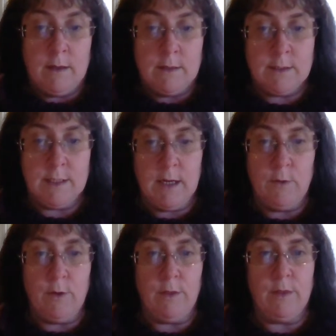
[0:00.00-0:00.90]

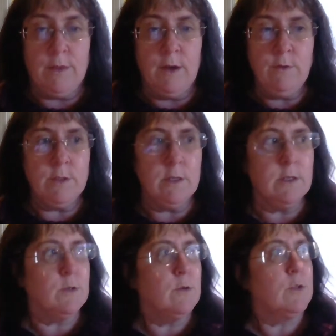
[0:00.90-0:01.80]
So those are
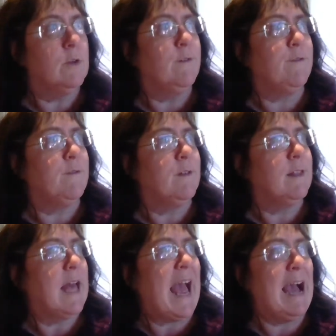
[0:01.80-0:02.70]
the sort of
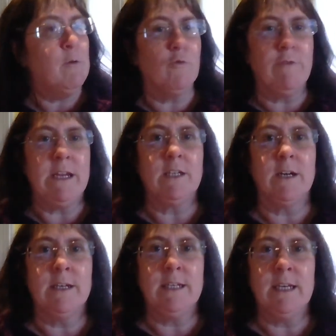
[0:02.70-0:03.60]
outreach
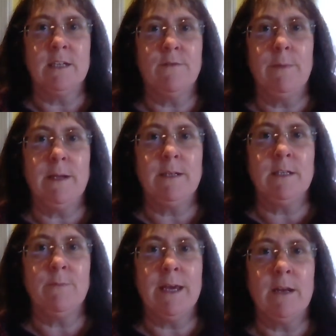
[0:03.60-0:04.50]
ideas for
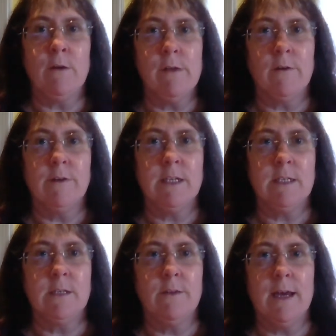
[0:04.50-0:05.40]
building domain
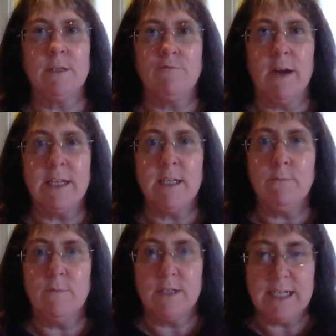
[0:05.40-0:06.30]
authority. So that's
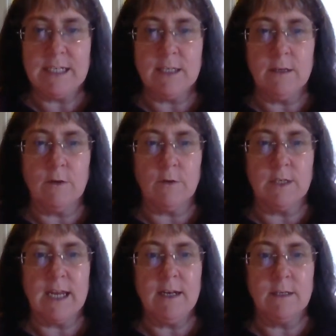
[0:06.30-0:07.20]
writing decent
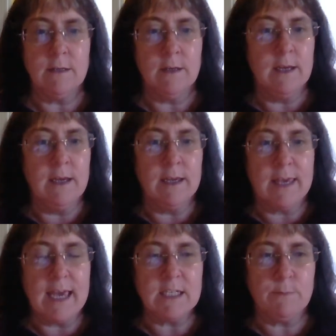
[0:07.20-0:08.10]
content,
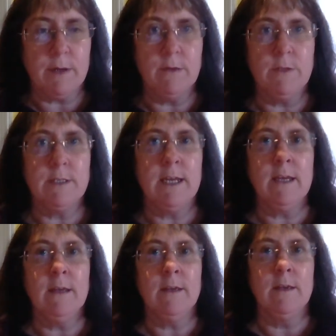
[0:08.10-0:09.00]
guest
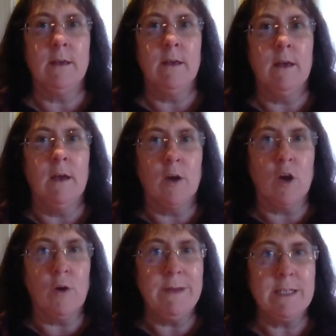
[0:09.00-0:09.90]
posting,
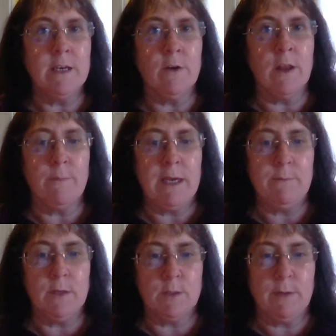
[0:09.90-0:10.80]
commenting on other
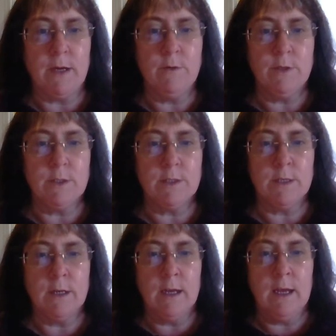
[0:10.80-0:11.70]
people's posts,